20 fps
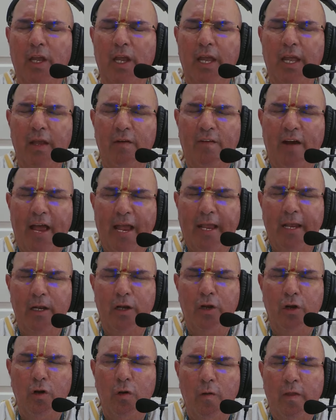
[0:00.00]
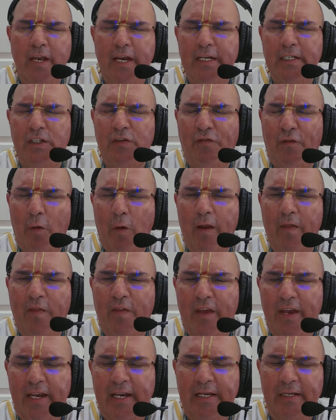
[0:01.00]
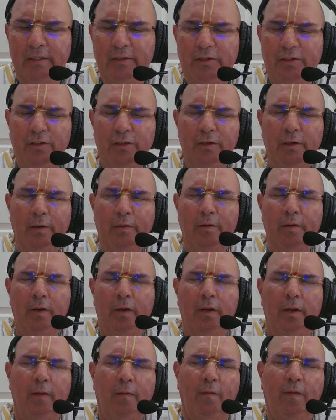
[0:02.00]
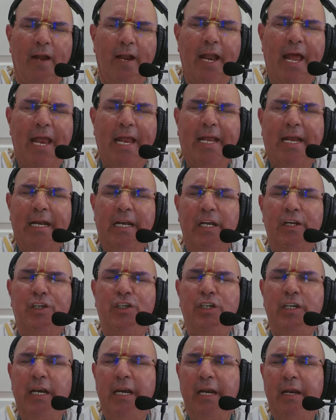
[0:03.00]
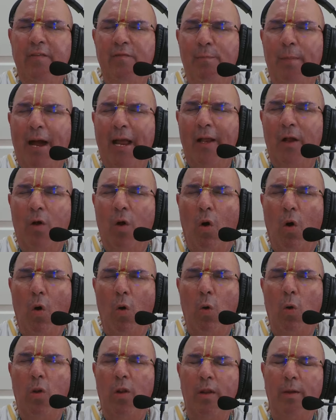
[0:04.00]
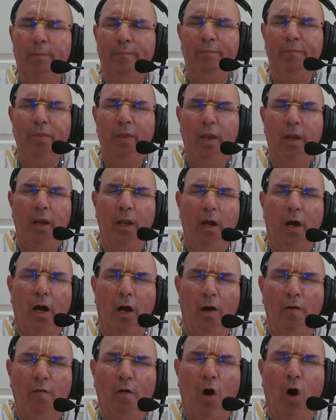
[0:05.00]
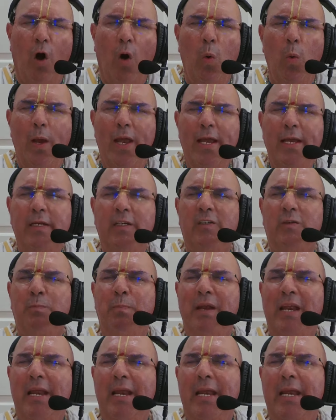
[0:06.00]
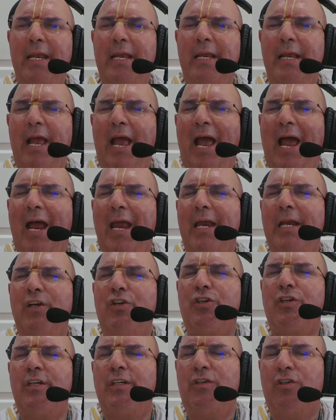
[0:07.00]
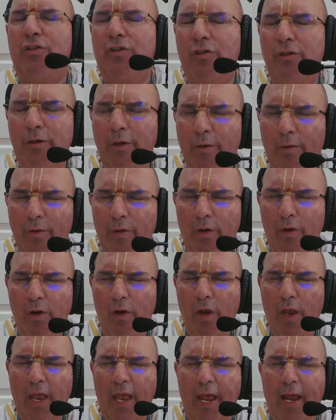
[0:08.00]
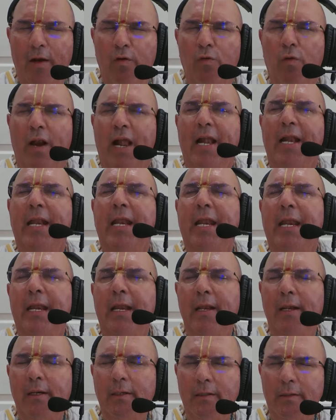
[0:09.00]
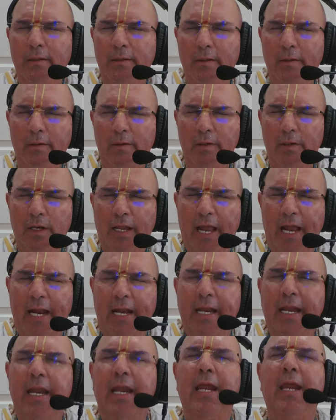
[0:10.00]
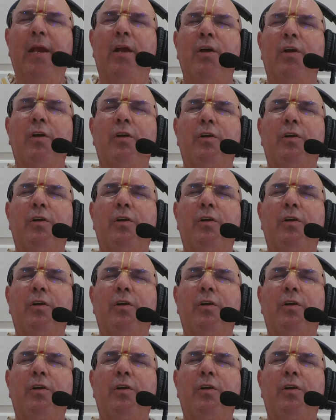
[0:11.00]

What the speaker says: If I can do these four things, then I can achieve my goal of always being anxious and ready and eager